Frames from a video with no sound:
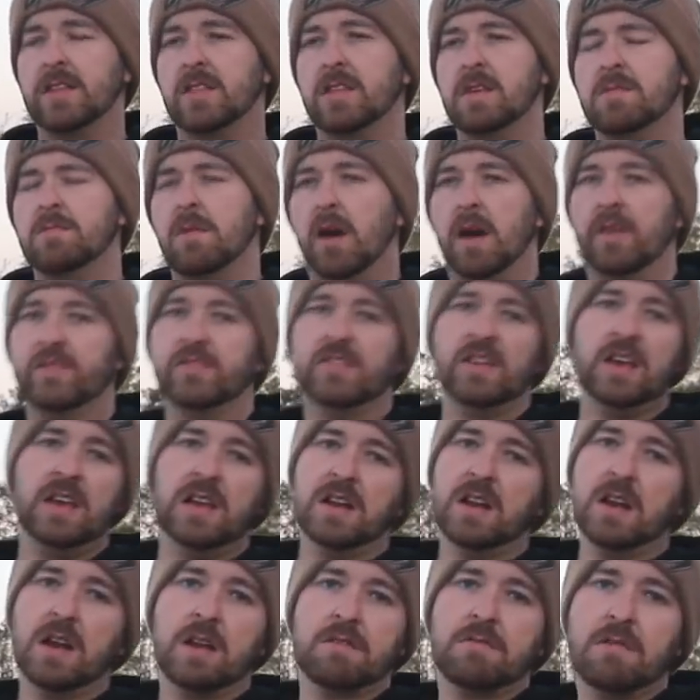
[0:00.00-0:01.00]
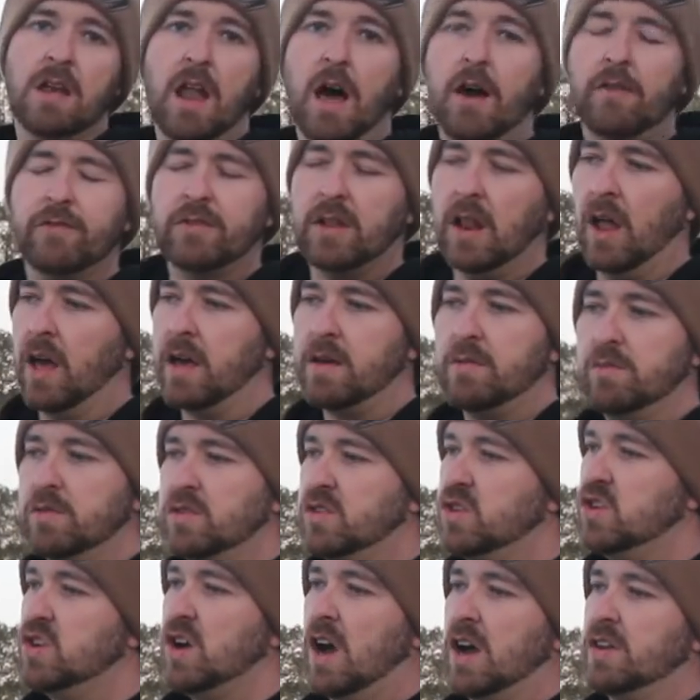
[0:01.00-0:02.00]
that you might have seen and loved, like,
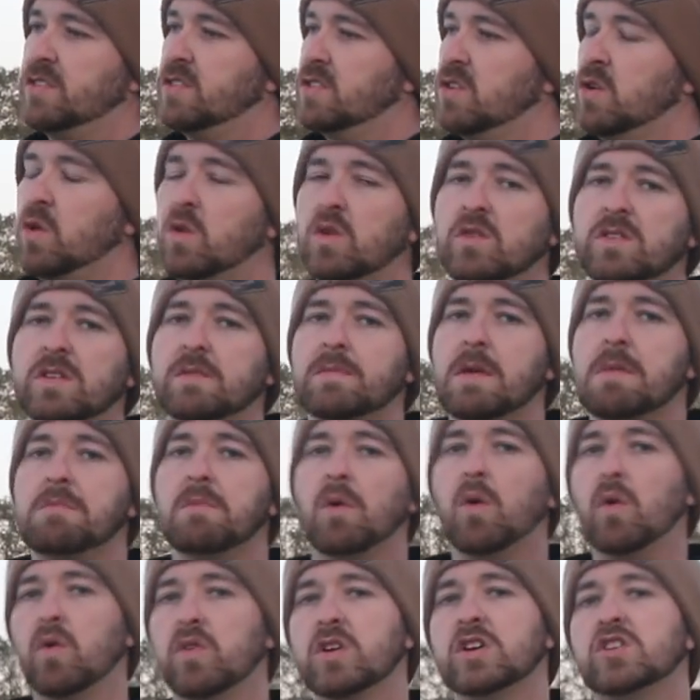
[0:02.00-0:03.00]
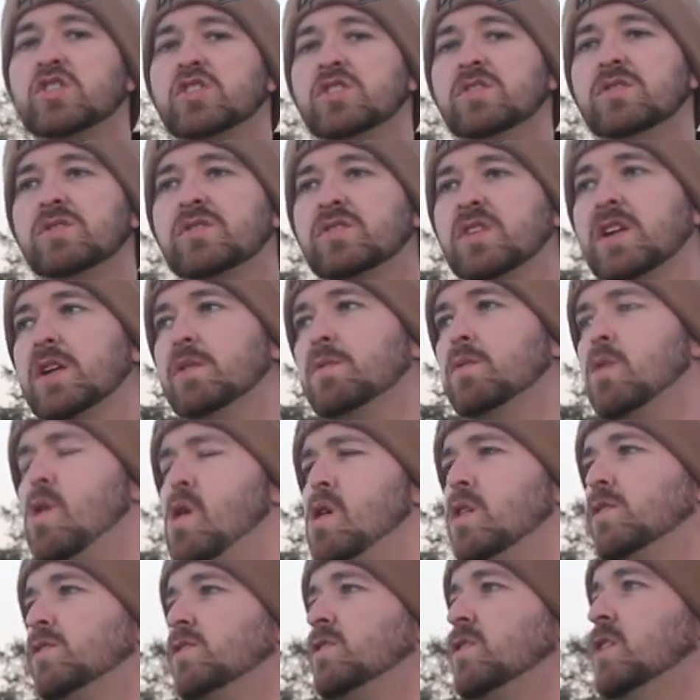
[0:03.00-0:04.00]
was just causing me more issues than it
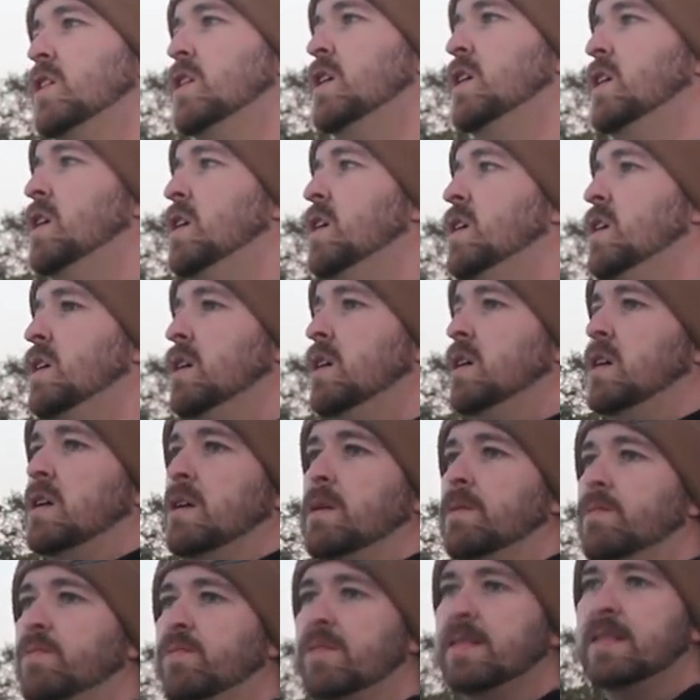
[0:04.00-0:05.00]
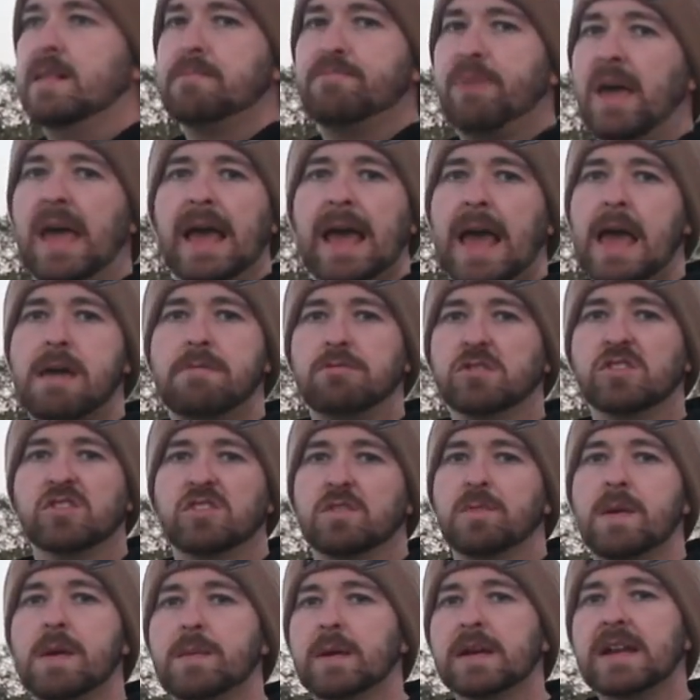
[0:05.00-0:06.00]
was being able
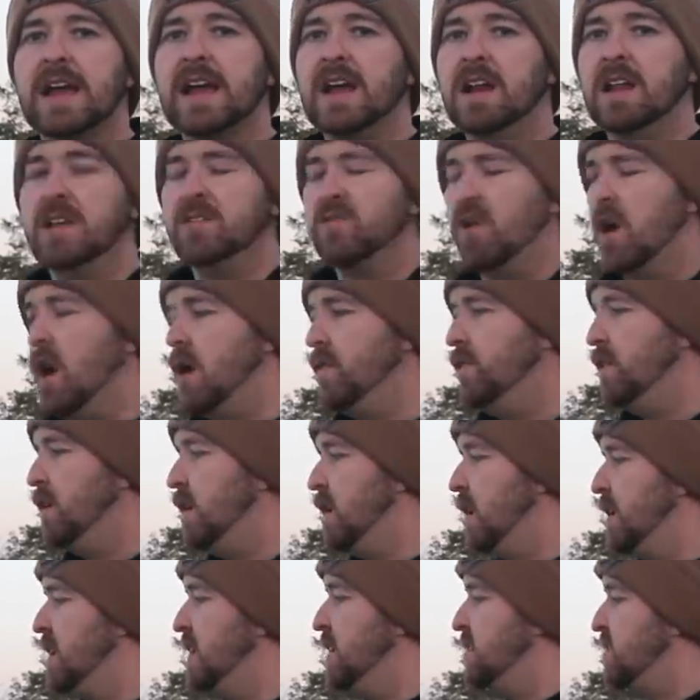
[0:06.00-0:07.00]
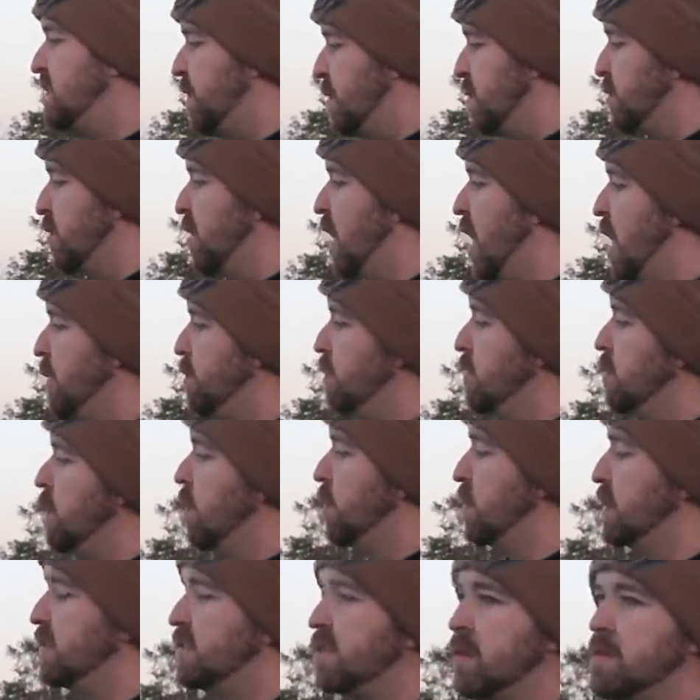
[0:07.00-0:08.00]
just to be my daily driver. I needed something reliable, I
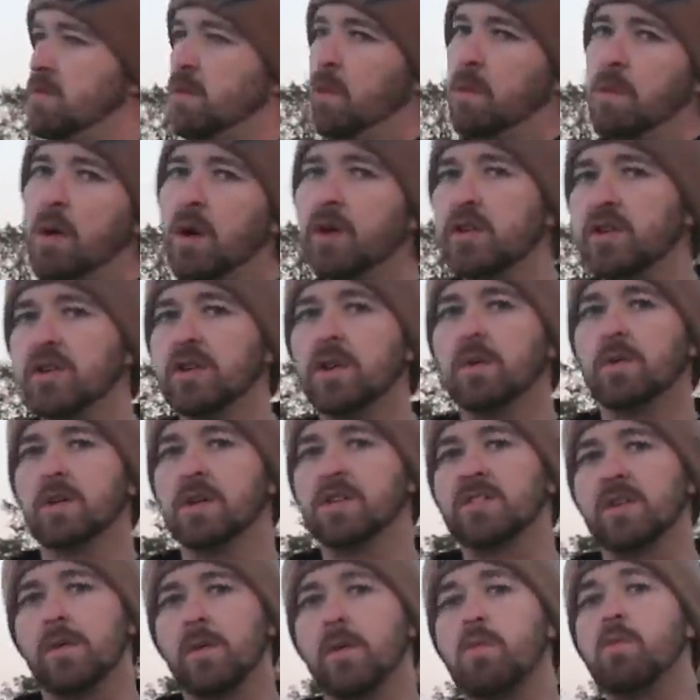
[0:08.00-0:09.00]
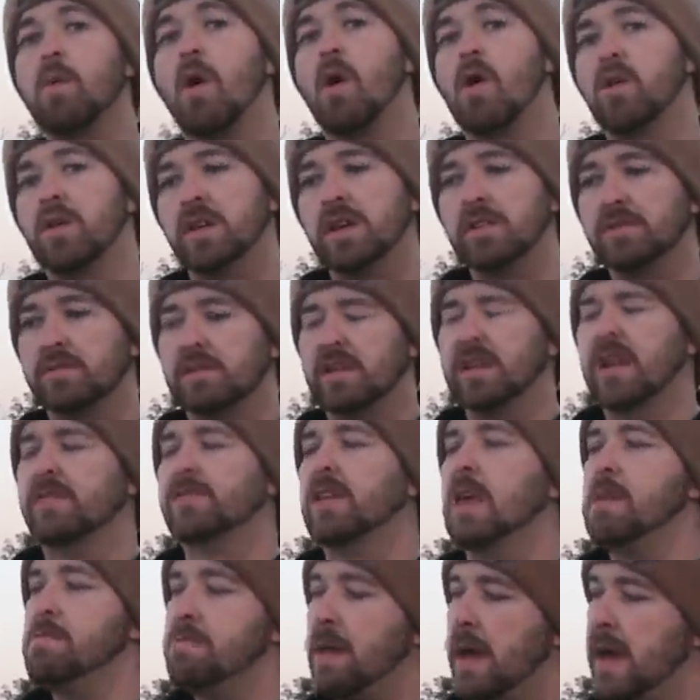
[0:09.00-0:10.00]
wanted something more modern, I wanted something with warranty so I didn't have
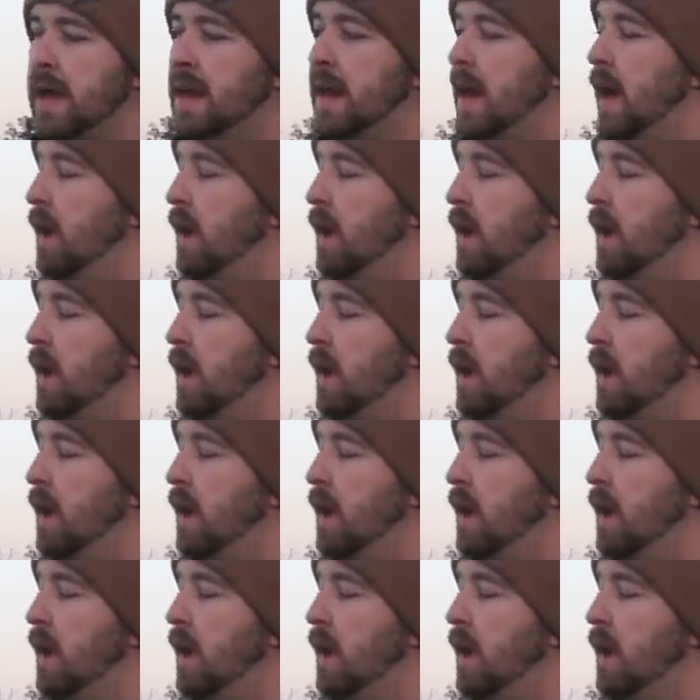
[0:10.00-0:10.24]
to keep paying